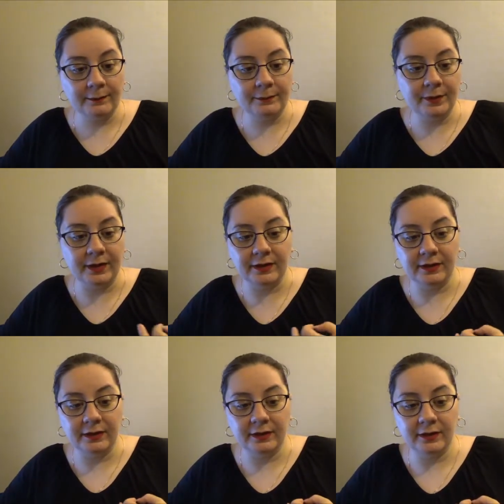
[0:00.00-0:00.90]
But
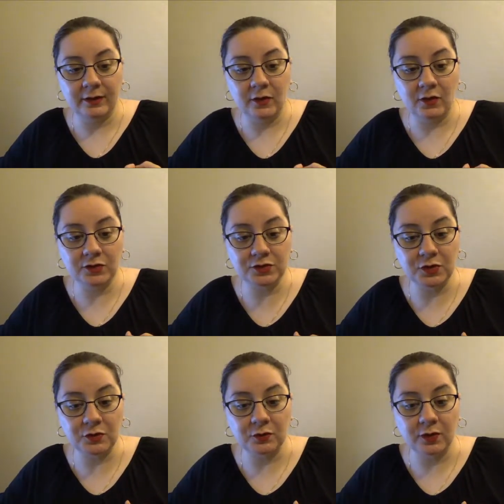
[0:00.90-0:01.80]

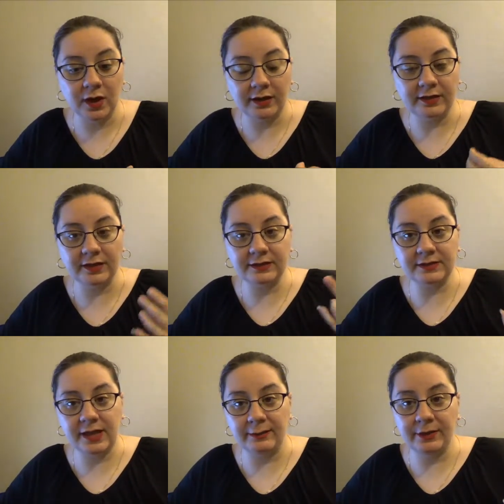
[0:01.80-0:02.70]
also, I think
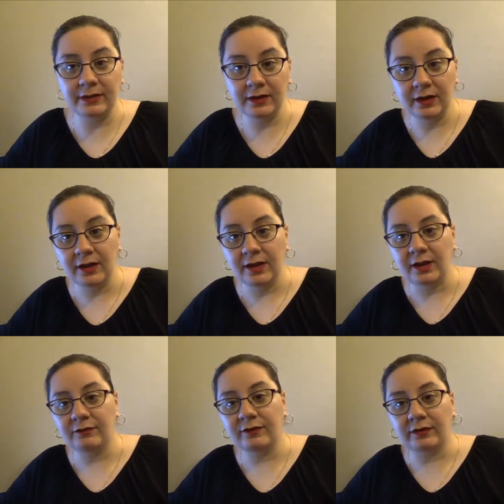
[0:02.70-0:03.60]
Taemin
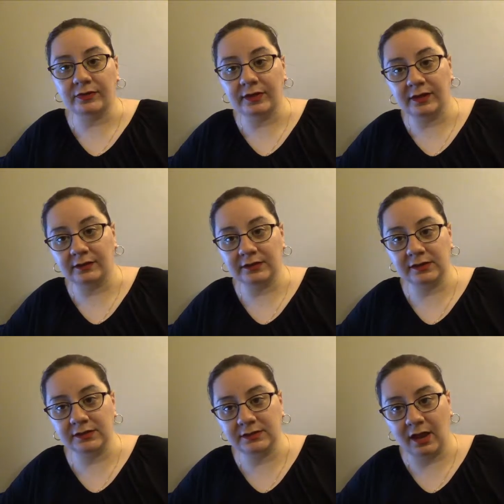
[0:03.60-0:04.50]
felt the
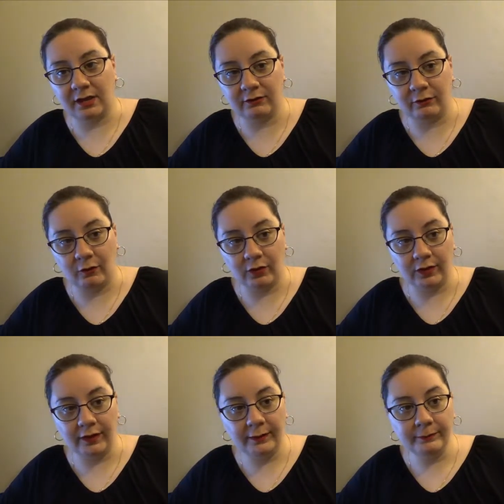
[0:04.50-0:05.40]
guiltiest out of all
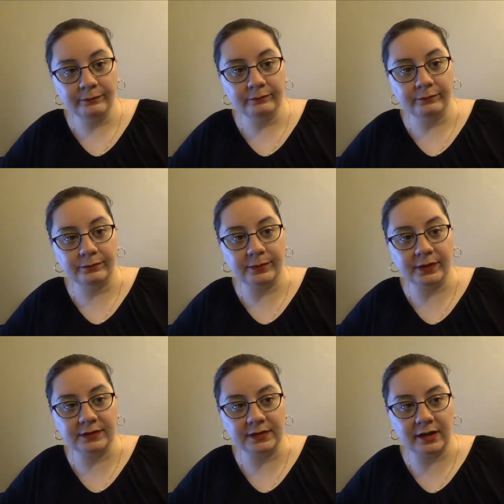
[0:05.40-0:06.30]
of them
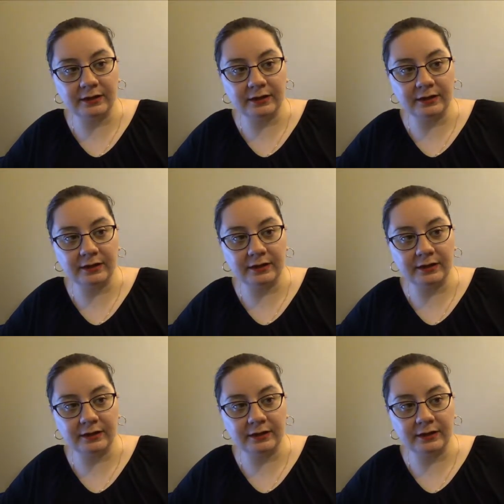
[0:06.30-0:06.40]
because uh,